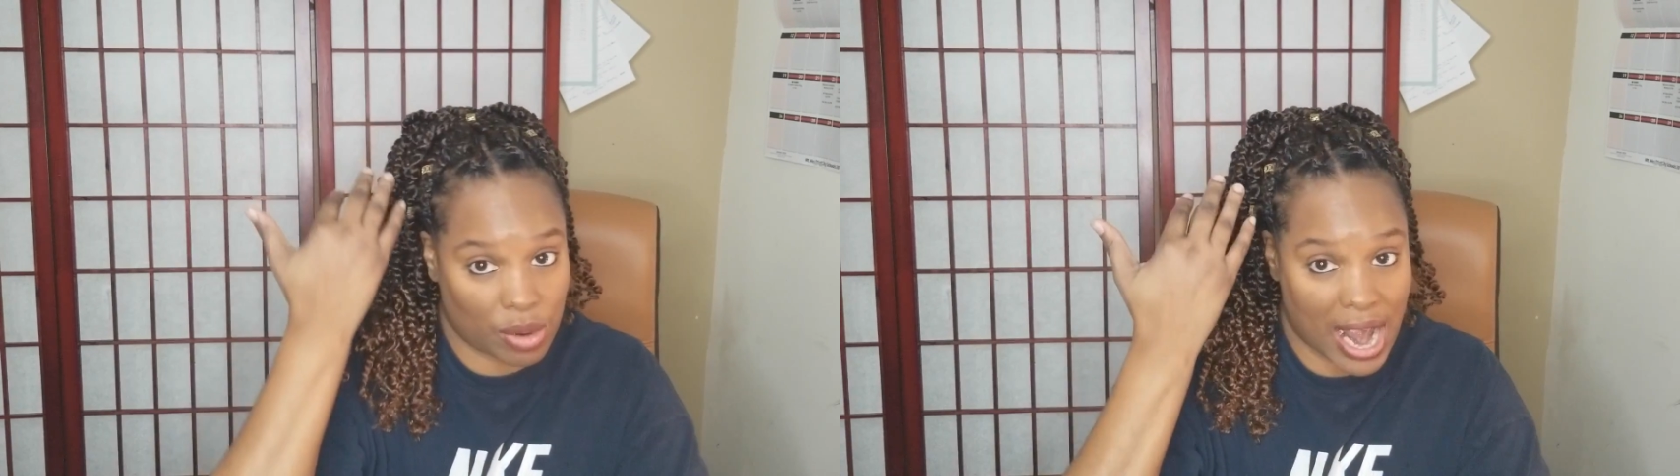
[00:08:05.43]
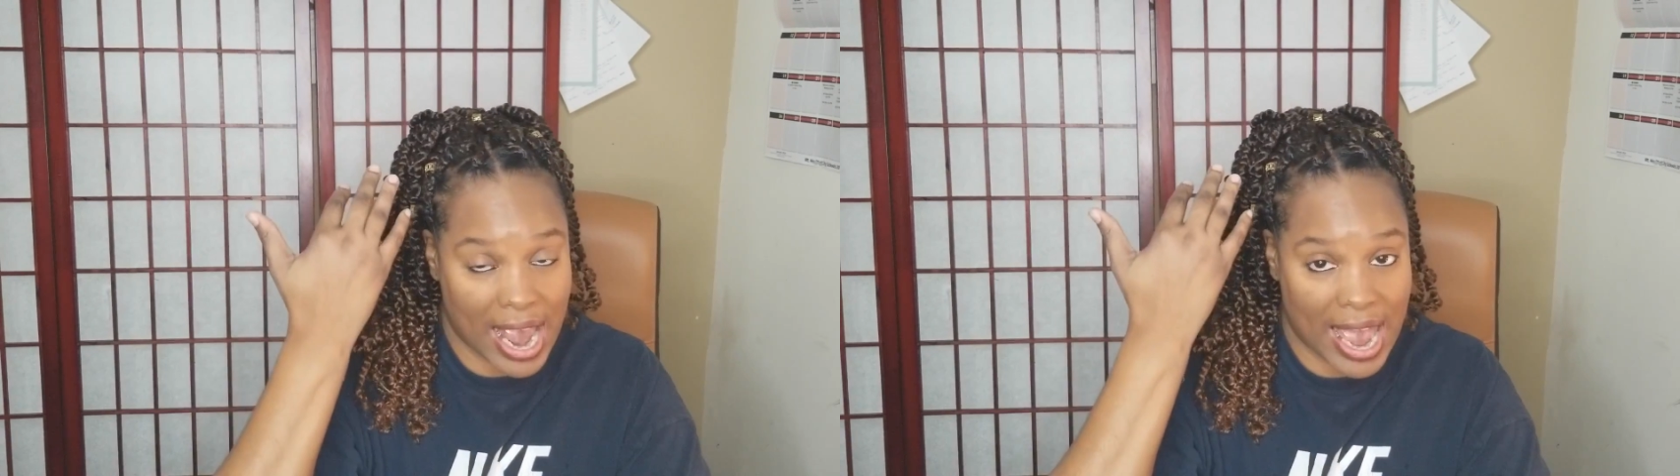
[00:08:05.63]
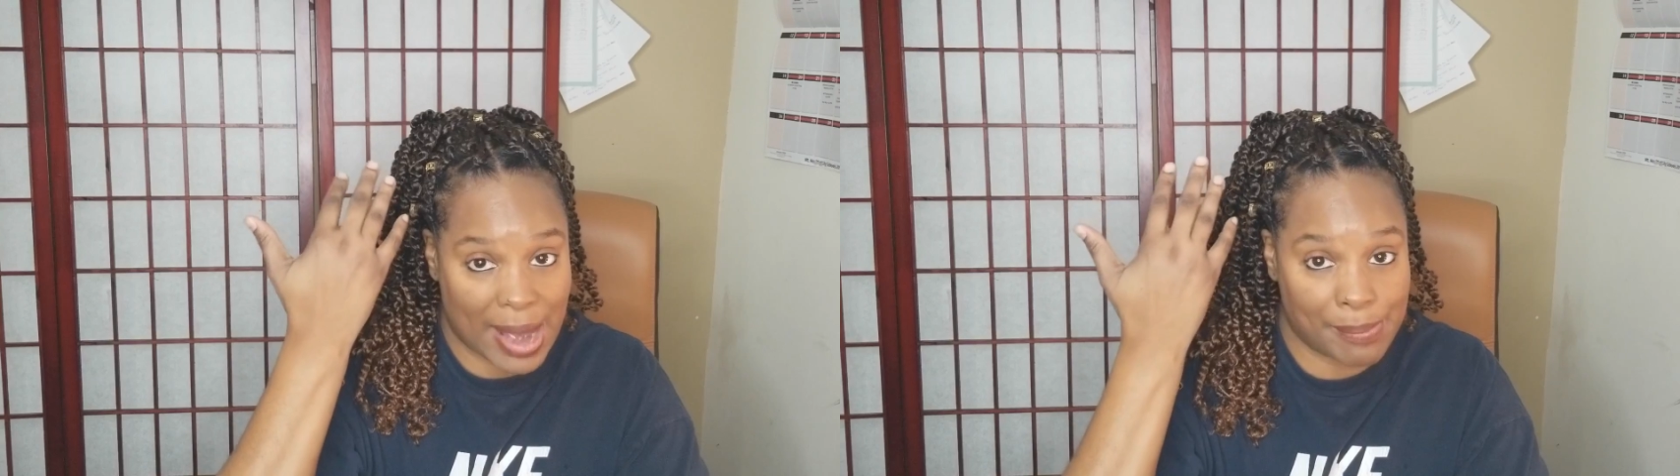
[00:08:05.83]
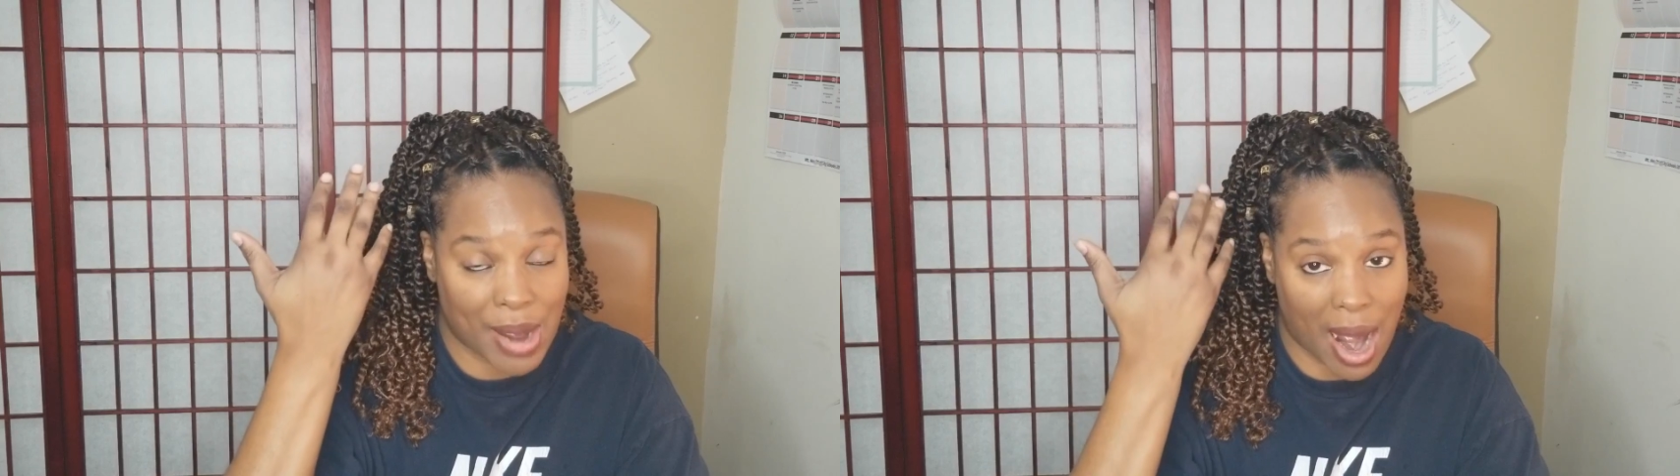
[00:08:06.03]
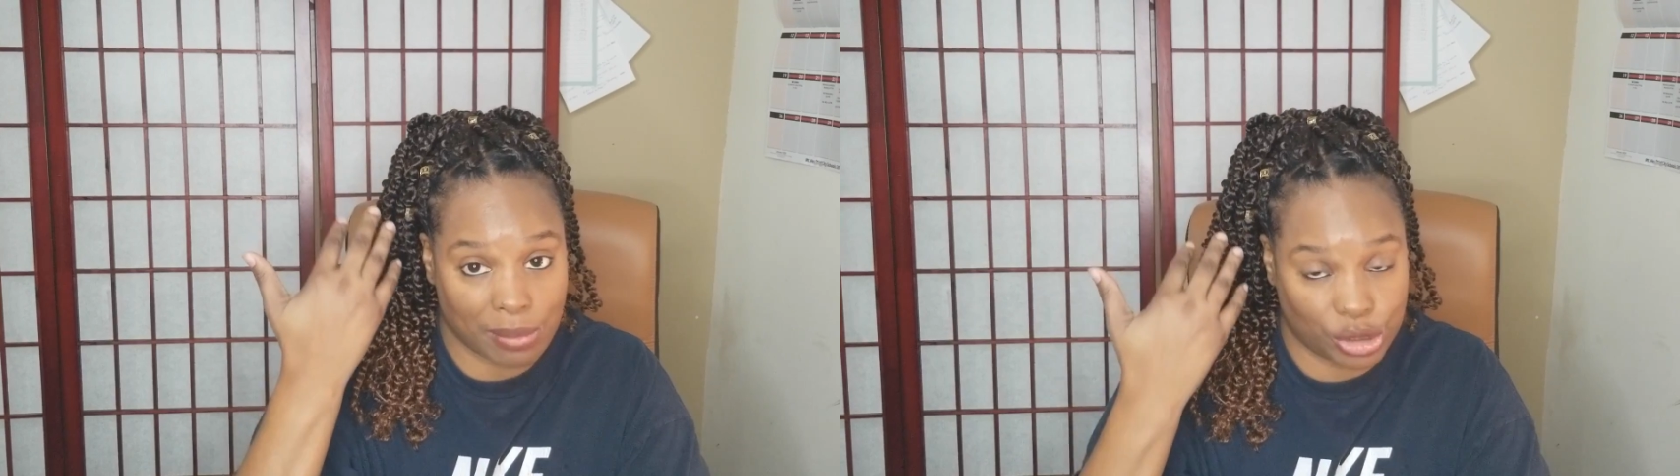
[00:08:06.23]
I had
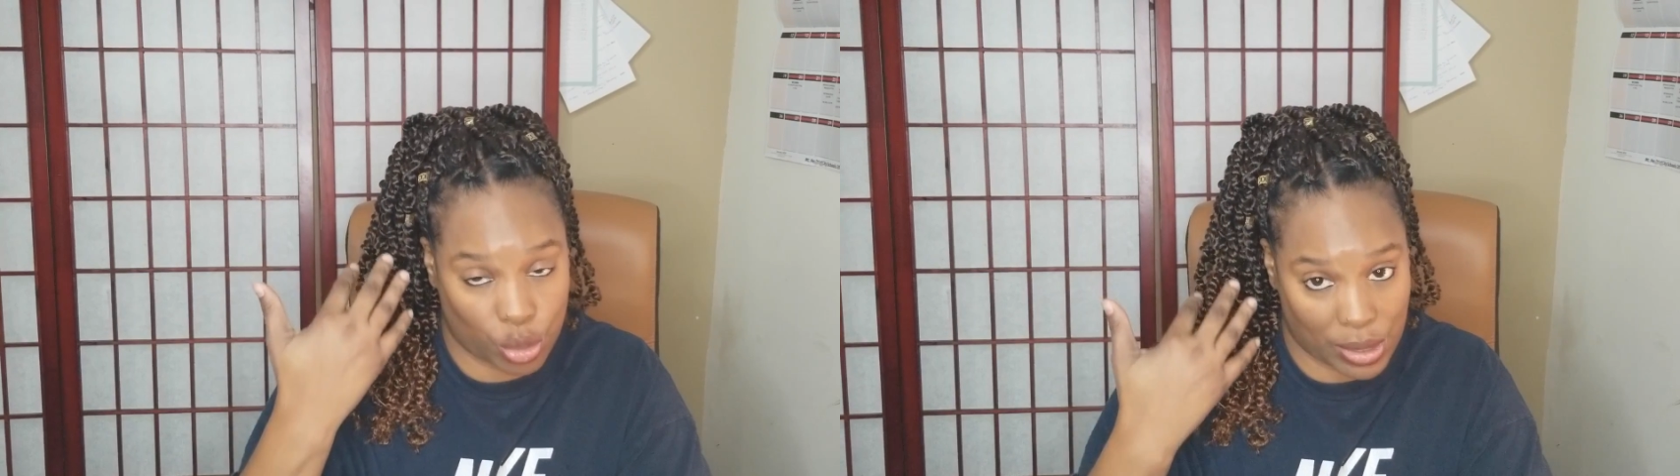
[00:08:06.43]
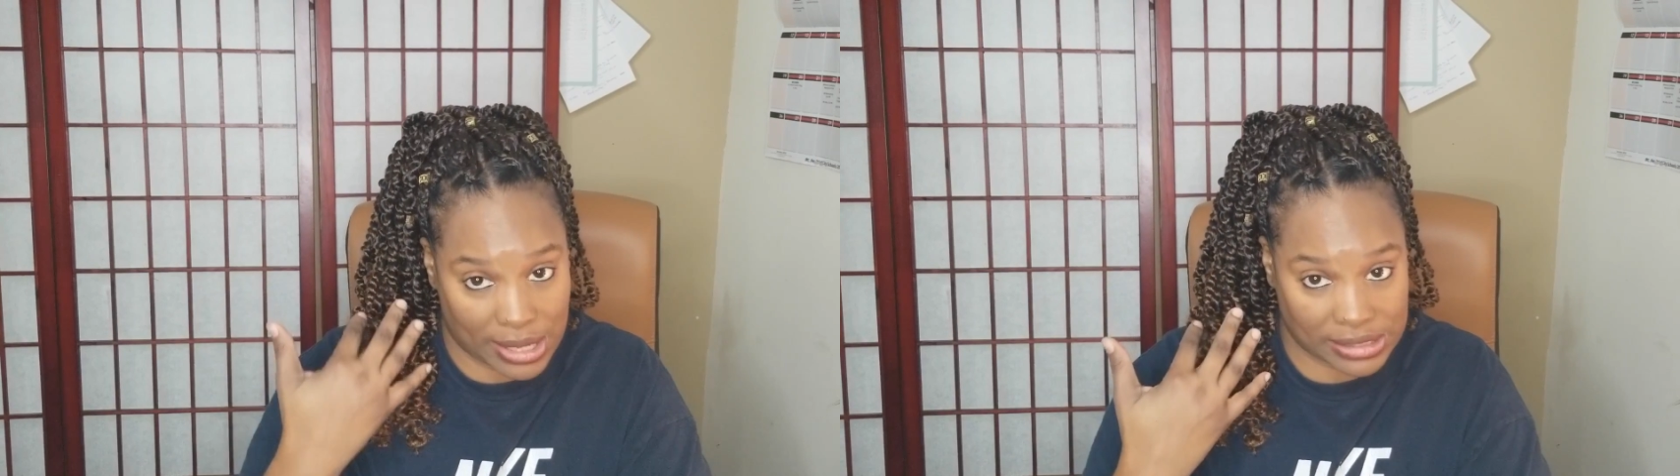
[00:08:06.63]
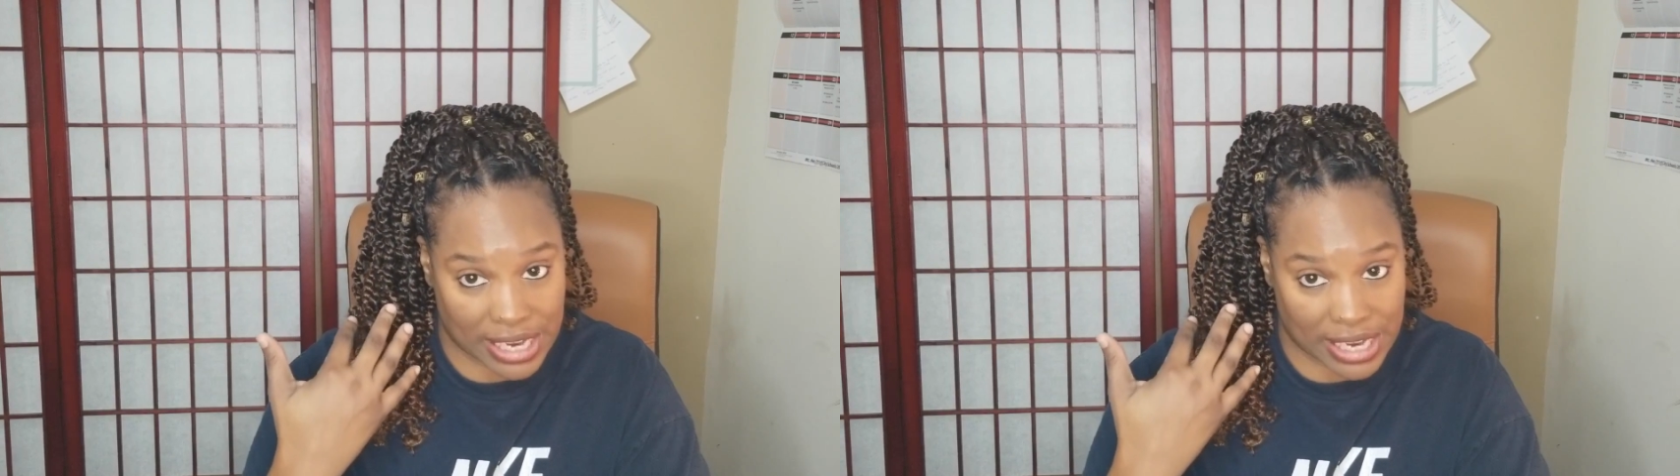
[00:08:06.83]
bomb twists.